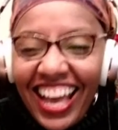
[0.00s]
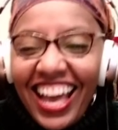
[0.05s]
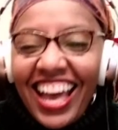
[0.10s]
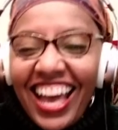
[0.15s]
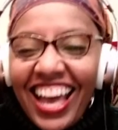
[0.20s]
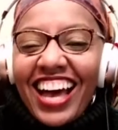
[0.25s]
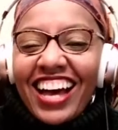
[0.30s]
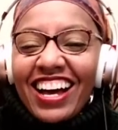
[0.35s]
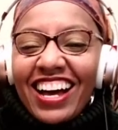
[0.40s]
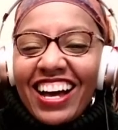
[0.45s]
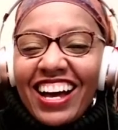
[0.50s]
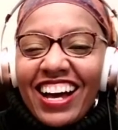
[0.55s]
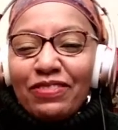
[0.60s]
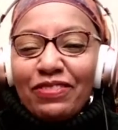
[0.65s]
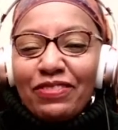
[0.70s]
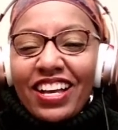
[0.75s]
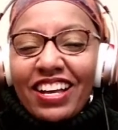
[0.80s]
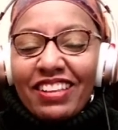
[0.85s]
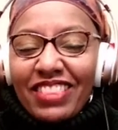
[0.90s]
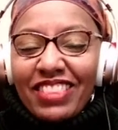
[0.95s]

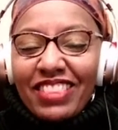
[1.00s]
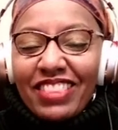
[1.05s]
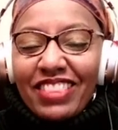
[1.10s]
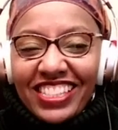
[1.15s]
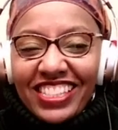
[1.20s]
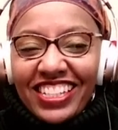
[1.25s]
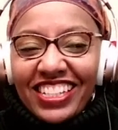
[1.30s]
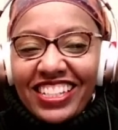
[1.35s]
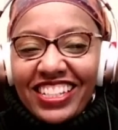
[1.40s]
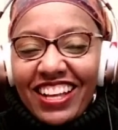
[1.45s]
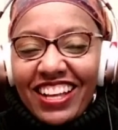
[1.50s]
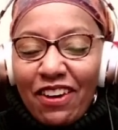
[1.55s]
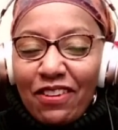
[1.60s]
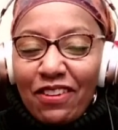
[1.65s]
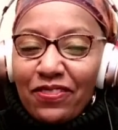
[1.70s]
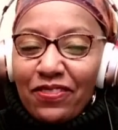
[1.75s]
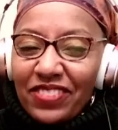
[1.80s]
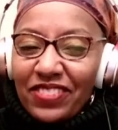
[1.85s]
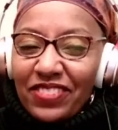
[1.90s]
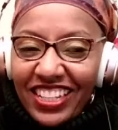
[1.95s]
That's
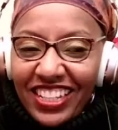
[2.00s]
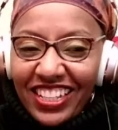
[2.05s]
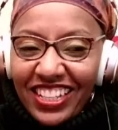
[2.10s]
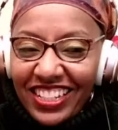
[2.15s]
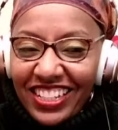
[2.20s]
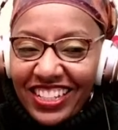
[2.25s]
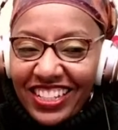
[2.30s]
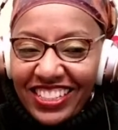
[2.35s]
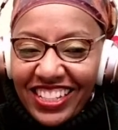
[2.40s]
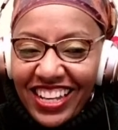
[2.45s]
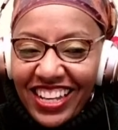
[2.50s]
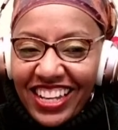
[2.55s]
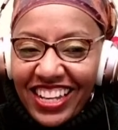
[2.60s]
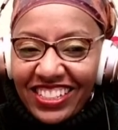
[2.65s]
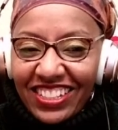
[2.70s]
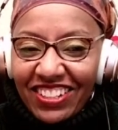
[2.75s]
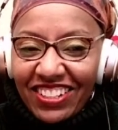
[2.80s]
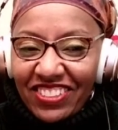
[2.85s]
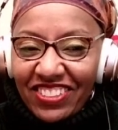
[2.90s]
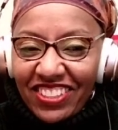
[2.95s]
hopefully an inside
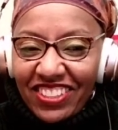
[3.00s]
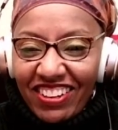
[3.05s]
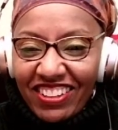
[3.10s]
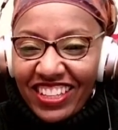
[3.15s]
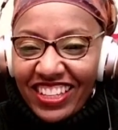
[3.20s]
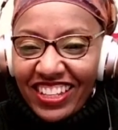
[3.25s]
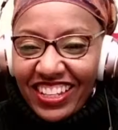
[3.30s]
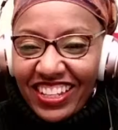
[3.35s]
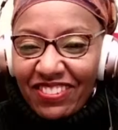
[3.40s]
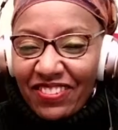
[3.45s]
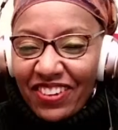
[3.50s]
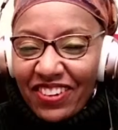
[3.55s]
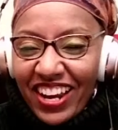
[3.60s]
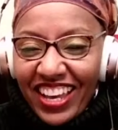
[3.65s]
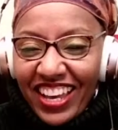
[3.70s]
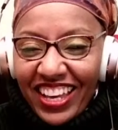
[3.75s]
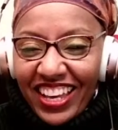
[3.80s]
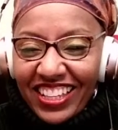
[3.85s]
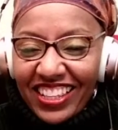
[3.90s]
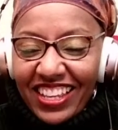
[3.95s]
joke. Y'all get it
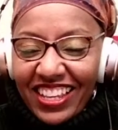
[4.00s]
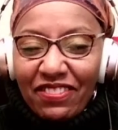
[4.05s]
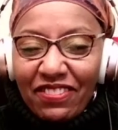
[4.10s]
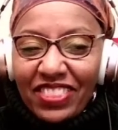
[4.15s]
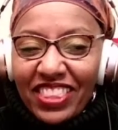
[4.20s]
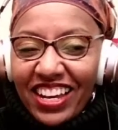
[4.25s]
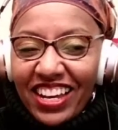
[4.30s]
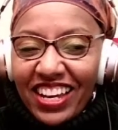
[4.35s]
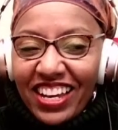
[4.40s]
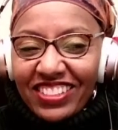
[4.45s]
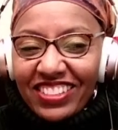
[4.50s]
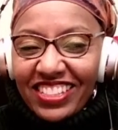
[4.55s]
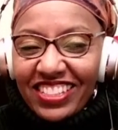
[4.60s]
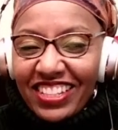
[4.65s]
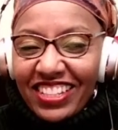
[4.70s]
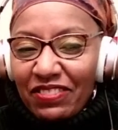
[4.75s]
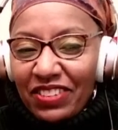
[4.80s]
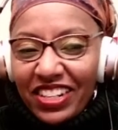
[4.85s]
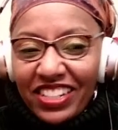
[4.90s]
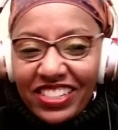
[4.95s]
right.
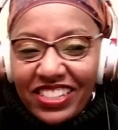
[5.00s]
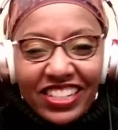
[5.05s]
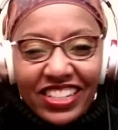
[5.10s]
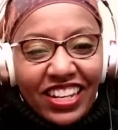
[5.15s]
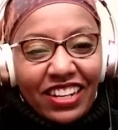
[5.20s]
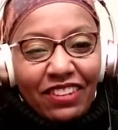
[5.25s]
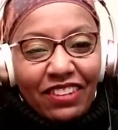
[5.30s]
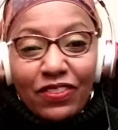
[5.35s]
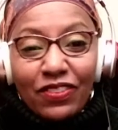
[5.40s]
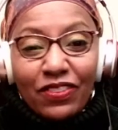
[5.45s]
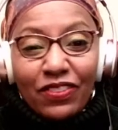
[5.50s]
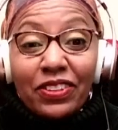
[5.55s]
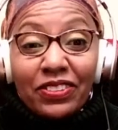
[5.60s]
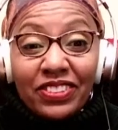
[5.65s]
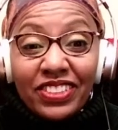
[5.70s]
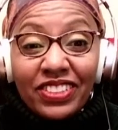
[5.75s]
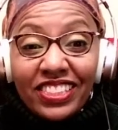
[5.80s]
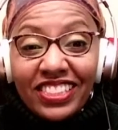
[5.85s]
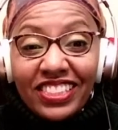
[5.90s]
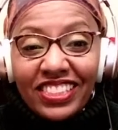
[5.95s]
11,780
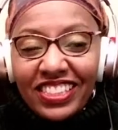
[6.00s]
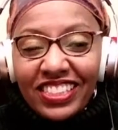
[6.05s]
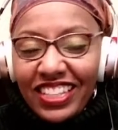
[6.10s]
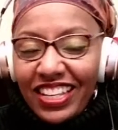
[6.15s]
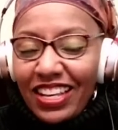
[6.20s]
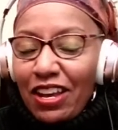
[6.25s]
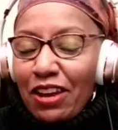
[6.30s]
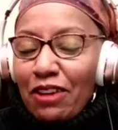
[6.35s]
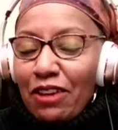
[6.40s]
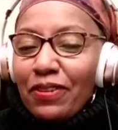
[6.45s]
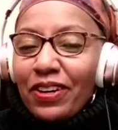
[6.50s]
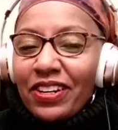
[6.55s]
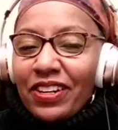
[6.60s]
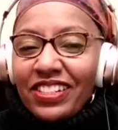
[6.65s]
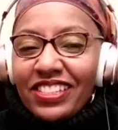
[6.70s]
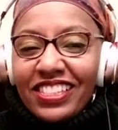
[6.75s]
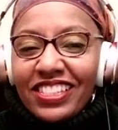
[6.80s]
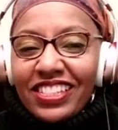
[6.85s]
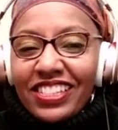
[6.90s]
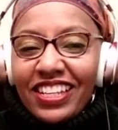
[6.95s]
votes.
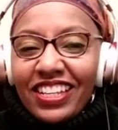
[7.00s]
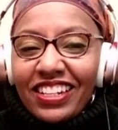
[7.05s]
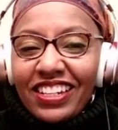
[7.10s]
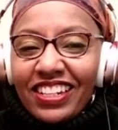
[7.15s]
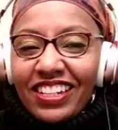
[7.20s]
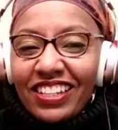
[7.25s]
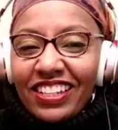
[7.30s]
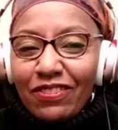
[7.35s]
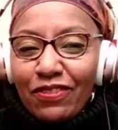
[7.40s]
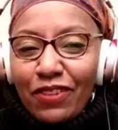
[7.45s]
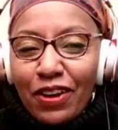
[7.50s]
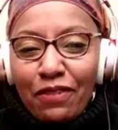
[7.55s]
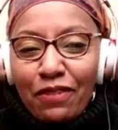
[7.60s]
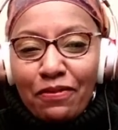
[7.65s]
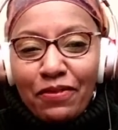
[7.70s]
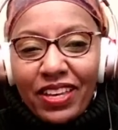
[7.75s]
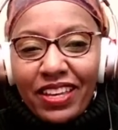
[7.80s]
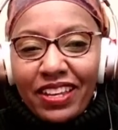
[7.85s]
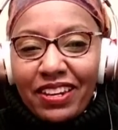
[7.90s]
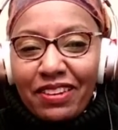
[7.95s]
Person,
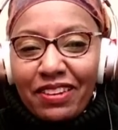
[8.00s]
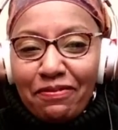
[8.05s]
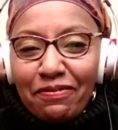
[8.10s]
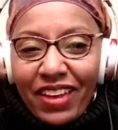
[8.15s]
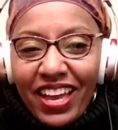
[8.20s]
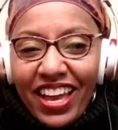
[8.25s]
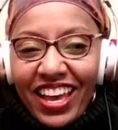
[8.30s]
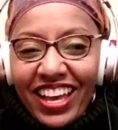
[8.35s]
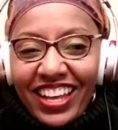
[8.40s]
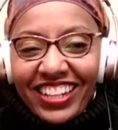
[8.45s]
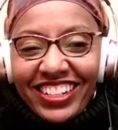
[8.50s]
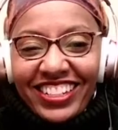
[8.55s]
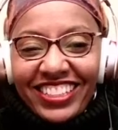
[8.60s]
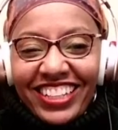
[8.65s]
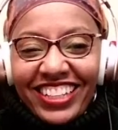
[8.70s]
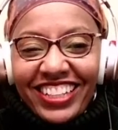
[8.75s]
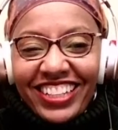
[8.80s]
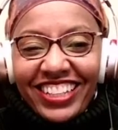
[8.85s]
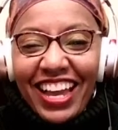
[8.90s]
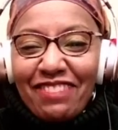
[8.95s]
woman, man,
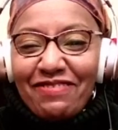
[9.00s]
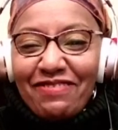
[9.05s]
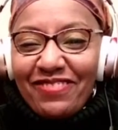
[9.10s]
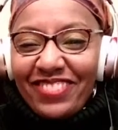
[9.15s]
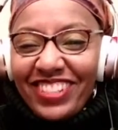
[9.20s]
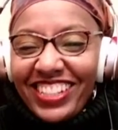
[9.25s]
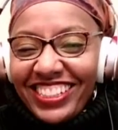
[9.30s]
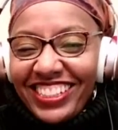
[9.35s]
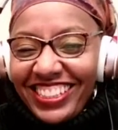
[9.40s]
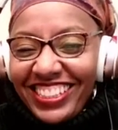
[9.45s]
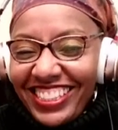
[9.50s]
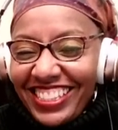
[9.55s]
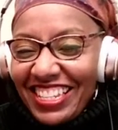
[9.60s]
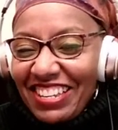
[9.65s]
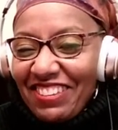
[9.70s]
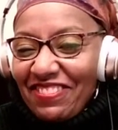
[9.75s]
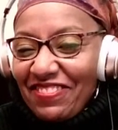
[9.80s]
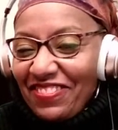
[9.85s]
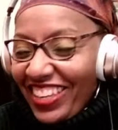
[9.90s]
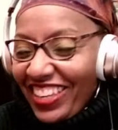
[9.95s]
camera,
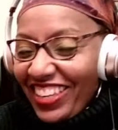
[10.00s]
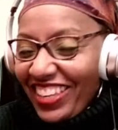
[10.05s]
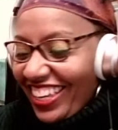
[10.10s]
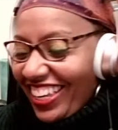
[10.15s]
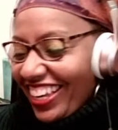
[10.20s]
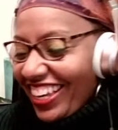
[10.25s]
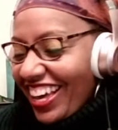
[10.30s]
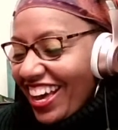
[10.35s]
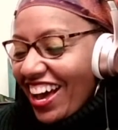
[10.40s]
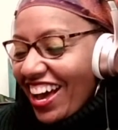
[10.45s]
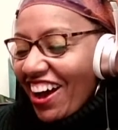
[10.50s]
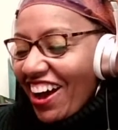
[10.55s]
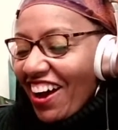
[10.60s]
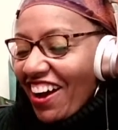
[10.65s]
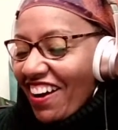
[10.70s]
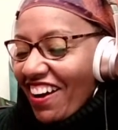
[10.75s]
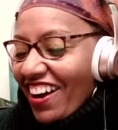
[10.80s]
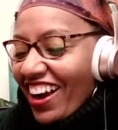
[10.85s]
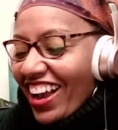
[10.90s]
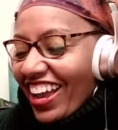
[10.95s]
TV.
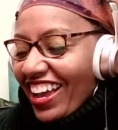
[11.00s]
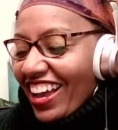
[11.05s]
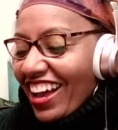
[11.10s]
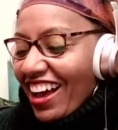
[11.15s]
All right.